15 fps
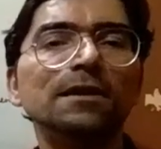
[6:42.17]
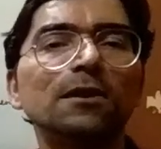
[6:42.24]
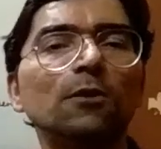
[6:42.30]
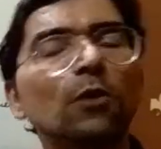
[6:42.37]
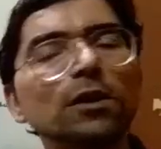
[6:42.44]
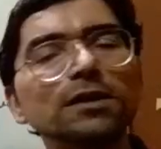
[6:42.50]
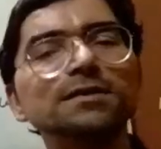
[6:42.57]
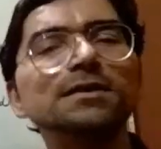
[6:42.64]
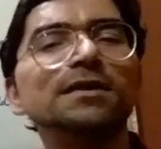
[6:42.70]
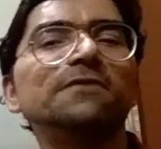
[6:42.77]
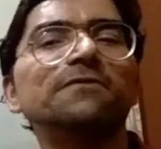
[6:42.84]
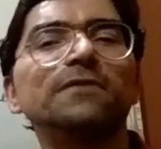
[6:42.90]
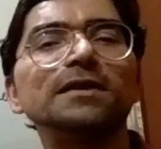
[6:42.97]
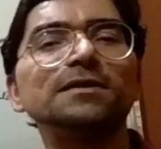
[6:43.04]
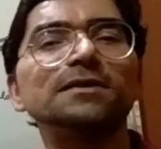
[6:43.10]
Now, what is the
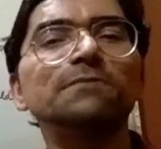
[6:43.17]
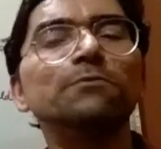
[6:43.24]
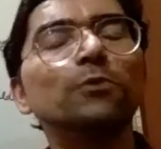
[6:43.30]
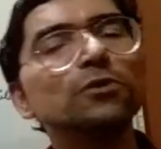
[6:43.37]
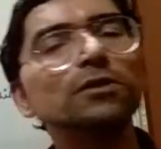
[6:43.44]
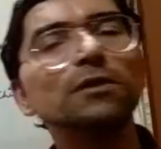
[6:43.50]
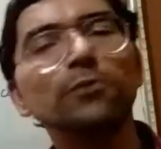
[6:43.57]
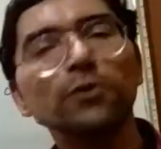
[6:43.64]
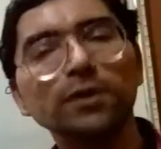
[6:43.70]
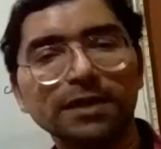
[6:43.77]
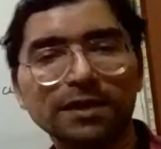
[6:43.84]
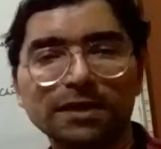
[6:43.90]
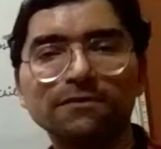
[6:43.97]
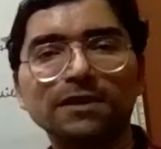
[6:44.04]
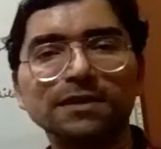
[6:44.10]
difference in both the
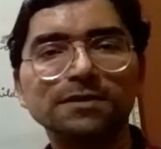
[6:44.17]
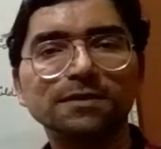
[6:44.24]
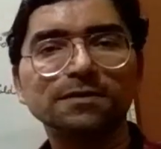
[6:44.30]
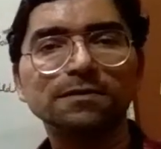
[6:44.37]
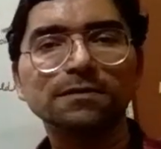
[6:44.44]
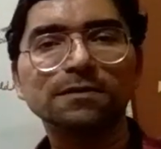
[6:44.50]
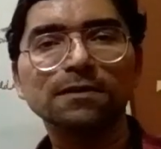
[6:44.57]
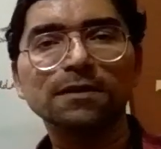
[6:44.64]
poetic devices?